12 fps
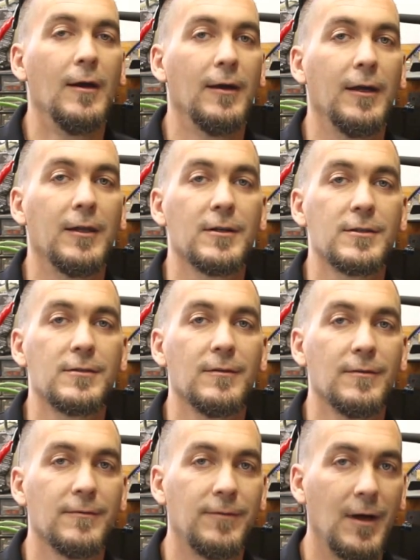it is
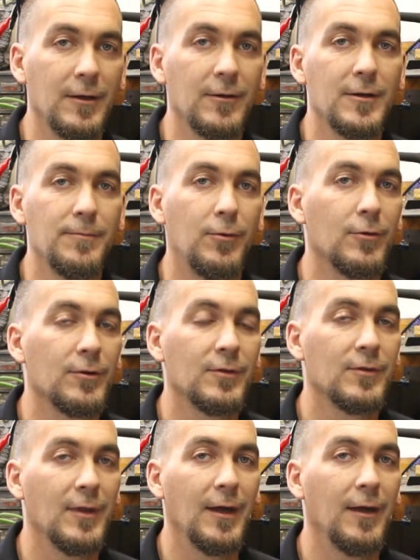vitally
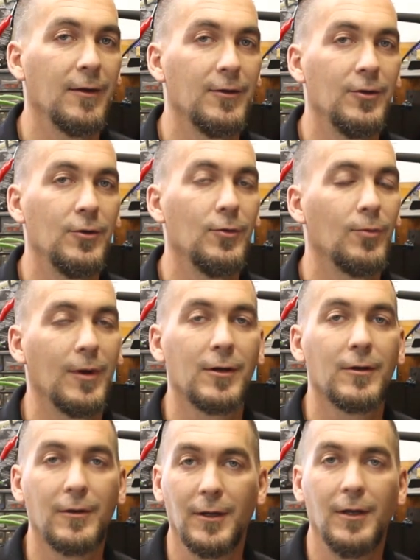important that you
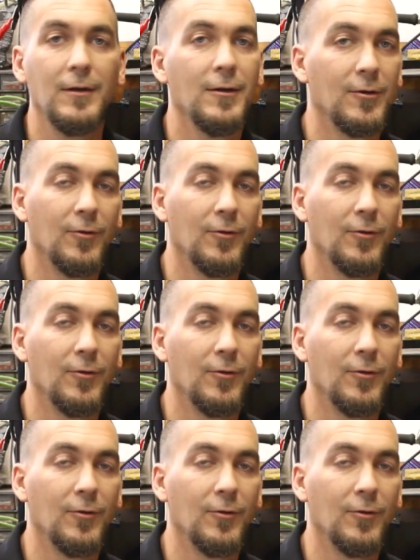regularly